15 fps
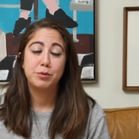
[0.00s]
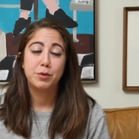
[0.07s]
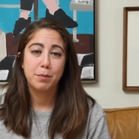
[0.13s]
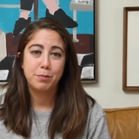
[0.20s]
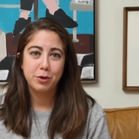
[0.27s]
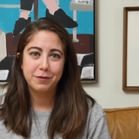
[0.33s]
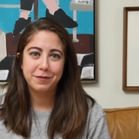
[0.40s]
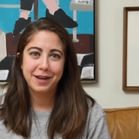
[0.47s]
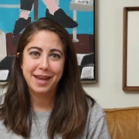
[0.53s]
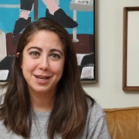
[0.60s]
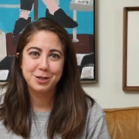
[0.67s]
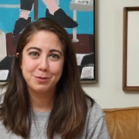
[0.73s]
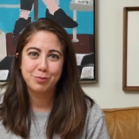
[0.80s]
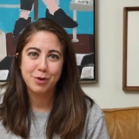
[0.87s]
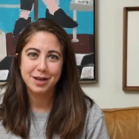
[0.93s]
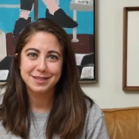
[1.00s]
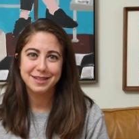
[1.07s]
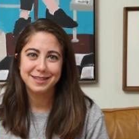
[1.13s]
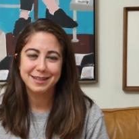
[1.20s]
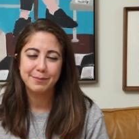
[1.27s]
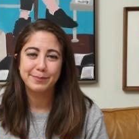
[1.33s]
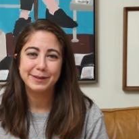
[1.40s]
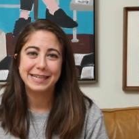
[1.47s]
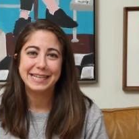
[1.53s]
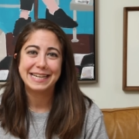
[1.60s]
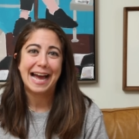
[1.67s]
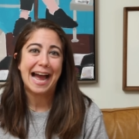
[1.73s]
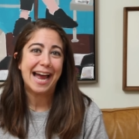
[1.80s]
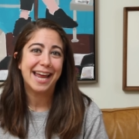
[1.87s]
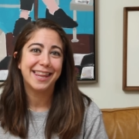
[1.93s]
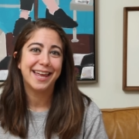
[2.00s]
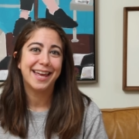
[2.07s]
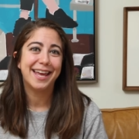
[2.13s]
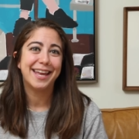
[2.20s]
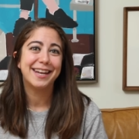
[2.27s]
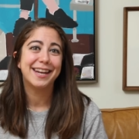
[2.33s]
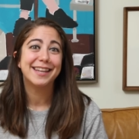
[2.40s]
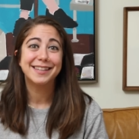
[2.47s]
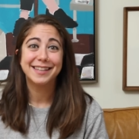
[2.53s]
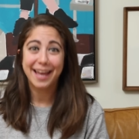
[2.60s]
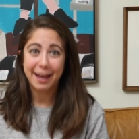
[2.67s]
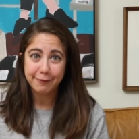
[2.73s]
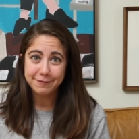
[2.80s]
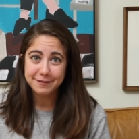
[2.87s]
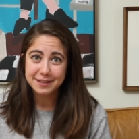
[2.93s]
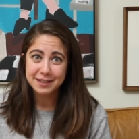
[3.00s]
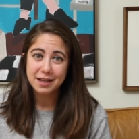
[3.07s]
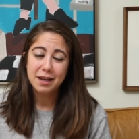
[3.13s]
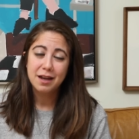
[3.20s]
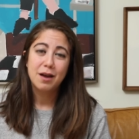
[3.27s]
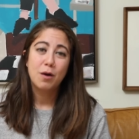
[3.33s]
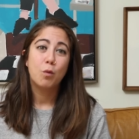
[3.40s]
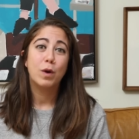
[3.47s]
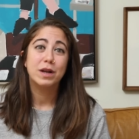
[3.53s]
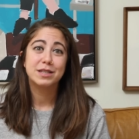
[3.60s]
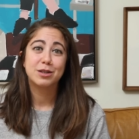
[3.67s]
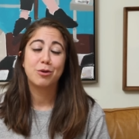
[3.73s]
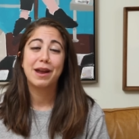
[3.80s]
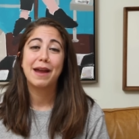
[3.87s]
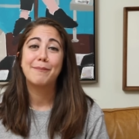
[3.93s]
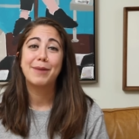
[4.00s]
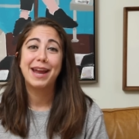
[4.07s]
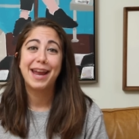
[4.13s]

The beautification process complete, I then left. Went to go get my